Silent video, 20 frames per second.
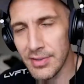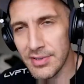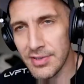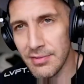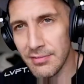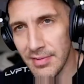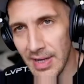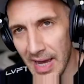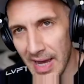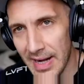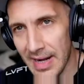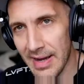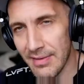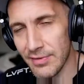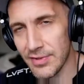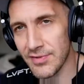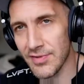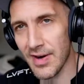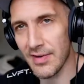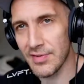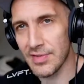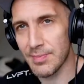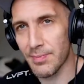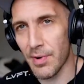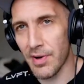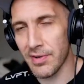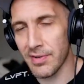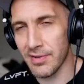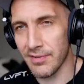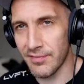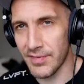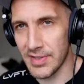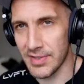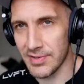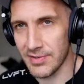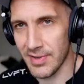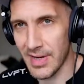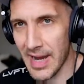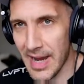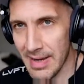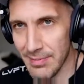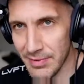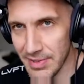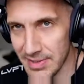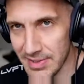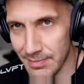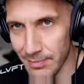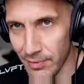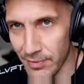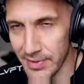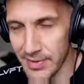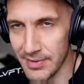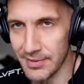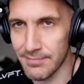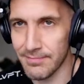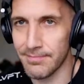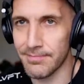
could you not have a Travis Barker feature? I'm disappointed.